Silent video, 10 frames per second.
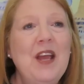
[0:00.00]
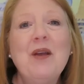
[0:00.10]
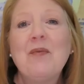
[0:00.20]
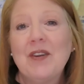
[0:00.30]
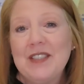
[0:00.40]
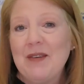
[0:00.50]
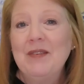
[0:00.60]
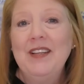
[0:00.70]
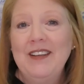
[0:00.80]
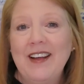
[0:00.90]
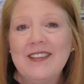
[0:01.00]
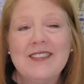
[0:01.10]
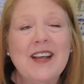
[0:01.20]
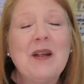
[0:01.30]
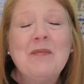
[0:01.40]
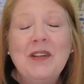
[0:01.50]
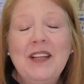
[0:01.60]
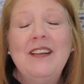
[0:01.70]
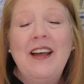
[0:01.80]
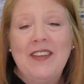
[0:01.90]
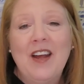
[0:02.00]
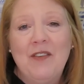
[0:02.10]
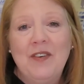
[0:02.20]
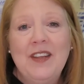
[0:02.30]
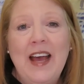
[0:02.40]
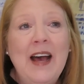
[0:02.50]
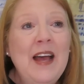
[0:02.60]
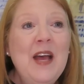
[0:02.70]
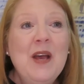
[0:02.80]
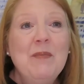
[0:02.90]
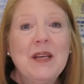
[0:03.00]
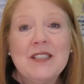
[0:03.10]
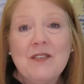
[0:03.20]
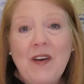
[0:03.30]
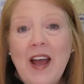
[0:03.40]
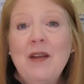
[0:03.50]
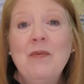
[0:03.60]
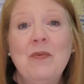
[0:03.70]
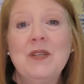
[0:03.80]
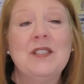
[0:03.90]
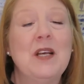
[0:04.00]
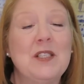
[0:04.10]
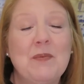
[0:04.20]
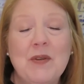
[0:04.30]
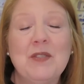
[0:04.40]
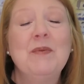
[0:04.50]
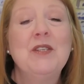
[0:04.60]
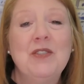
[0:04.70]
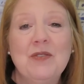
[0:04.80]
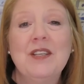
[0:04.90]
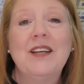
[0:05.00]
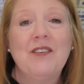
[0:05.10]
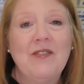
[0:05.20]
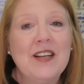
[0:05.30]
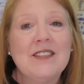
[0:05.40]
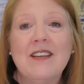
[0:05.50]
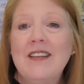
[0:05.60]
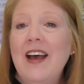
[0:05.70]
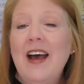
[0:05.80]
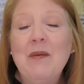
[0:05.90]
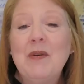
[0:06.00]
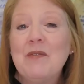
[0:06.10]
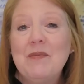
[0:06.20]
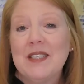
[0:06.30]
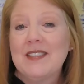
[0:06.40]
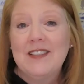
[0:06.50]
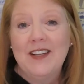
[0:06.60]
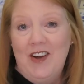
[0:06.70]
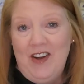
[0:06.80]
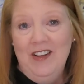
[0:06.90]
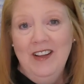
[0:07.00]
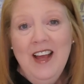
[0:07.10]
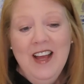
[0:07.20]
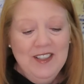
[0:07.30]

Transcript: It worked out really nice, and I'm really glad they offered that, because if I was supposed to be choosing in advance on that, I would have missed it all.